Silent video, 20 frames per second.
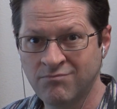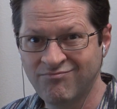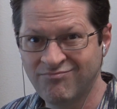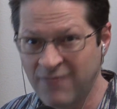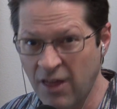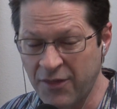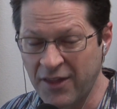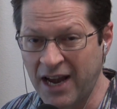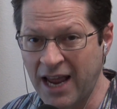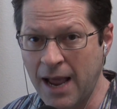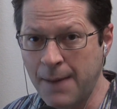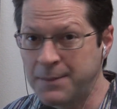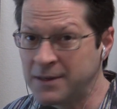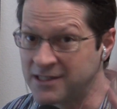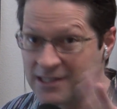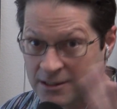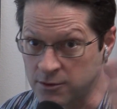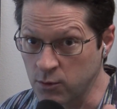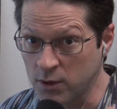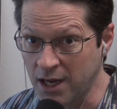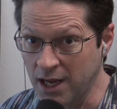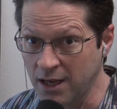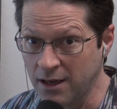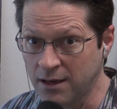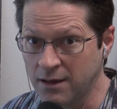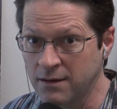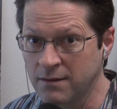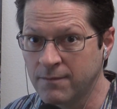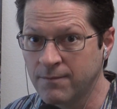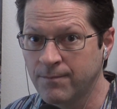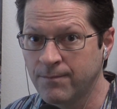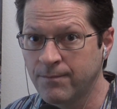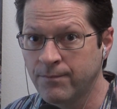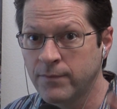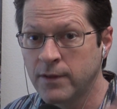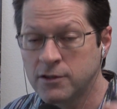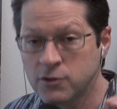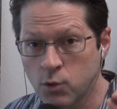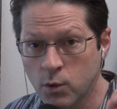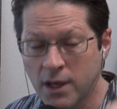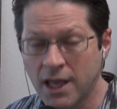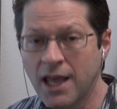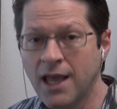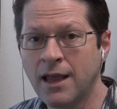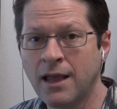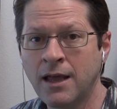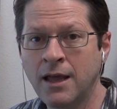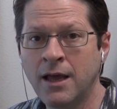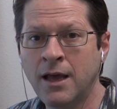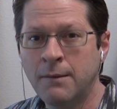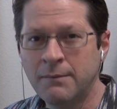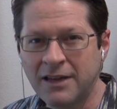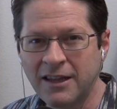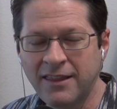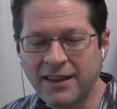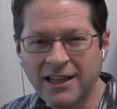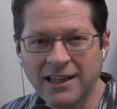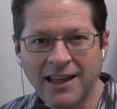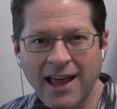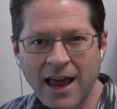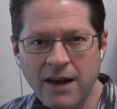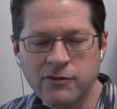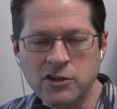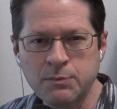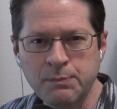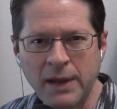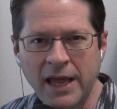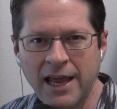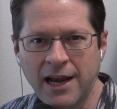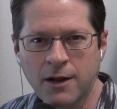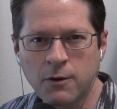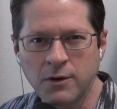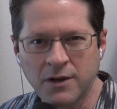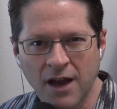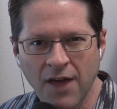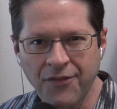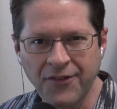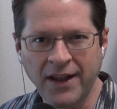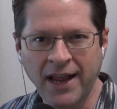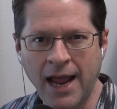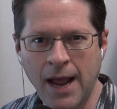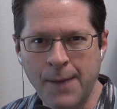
Nothing happens, that's okay. That's okay. But I think a lot of us panic when nothing